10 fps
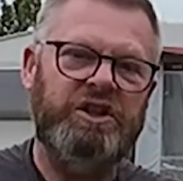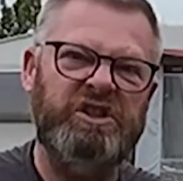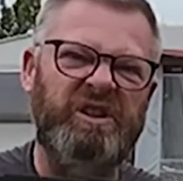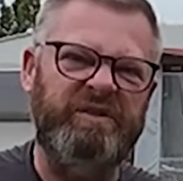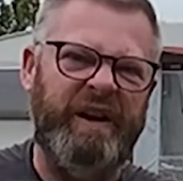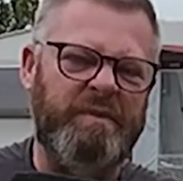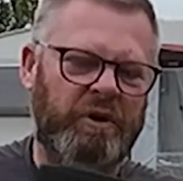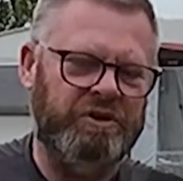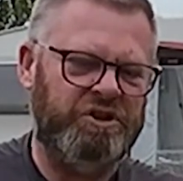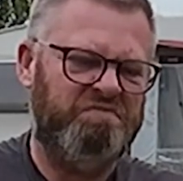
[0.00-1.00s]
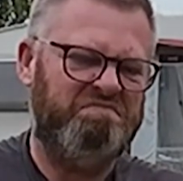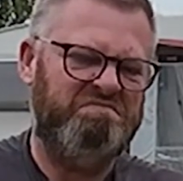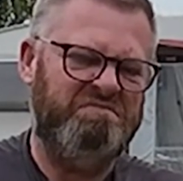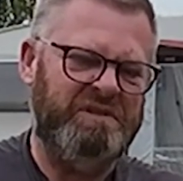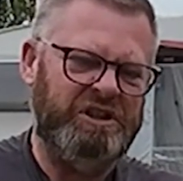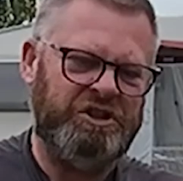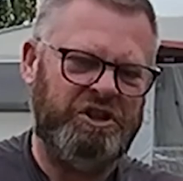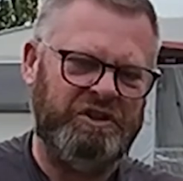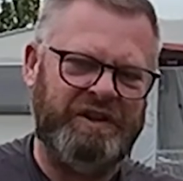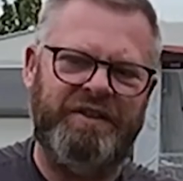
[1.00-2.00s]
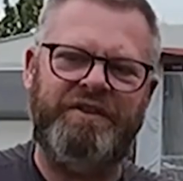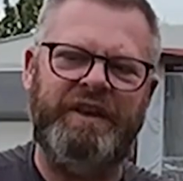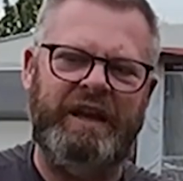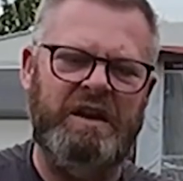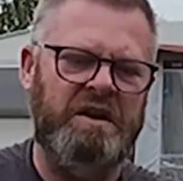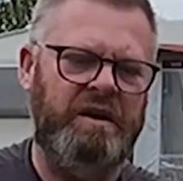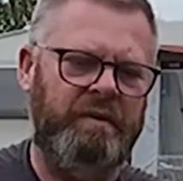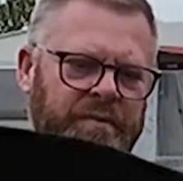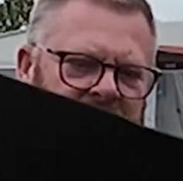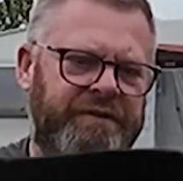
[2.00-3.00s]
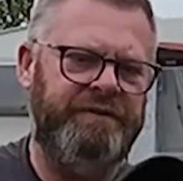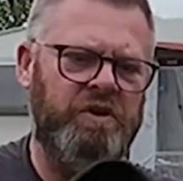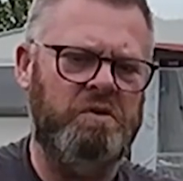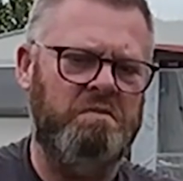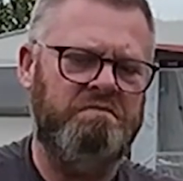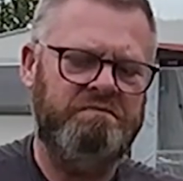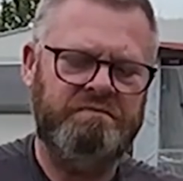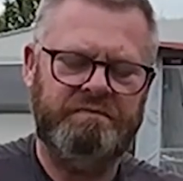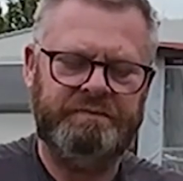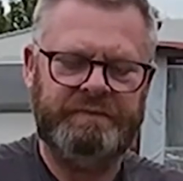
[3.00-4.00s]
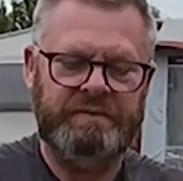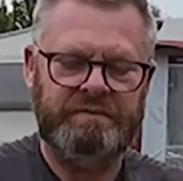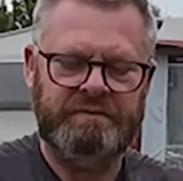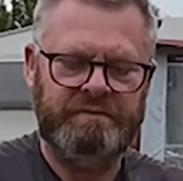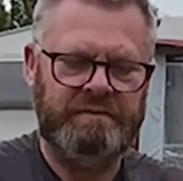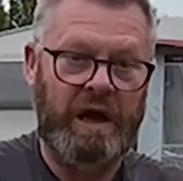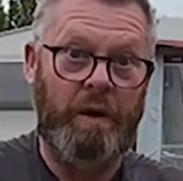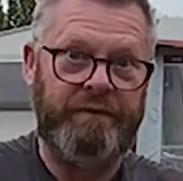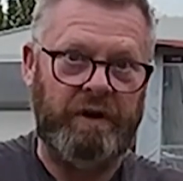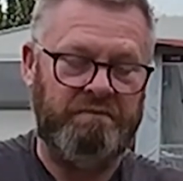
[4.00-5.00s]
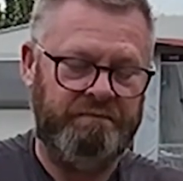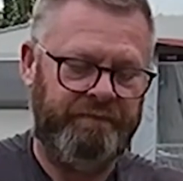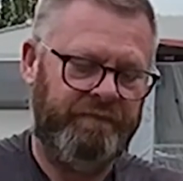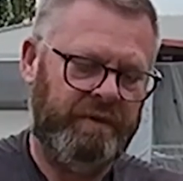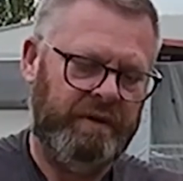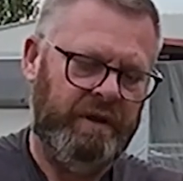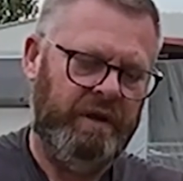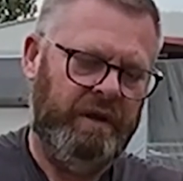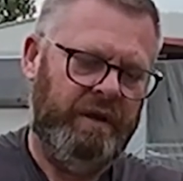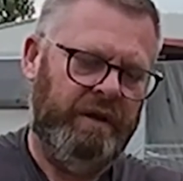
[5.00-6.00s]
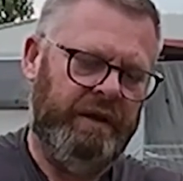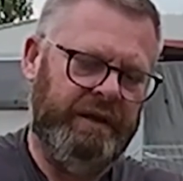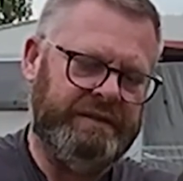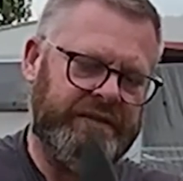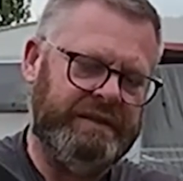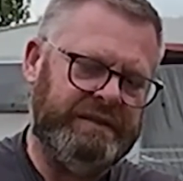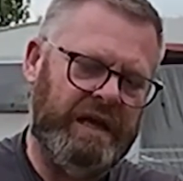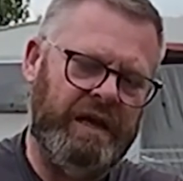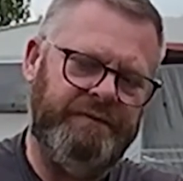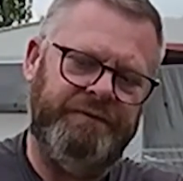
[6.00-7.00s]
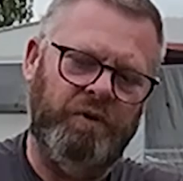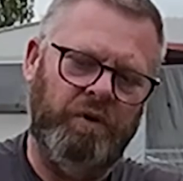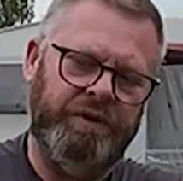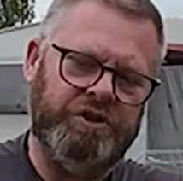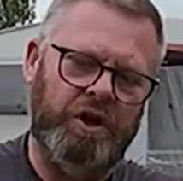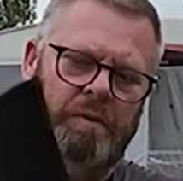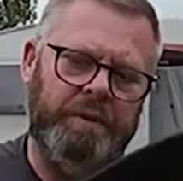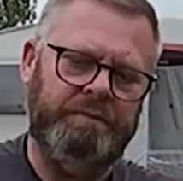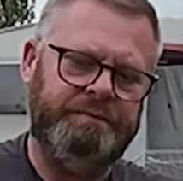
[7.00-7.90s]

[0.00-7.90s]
Doesn't look very much, it's just a thin bit of foam. However, it's designed for the job.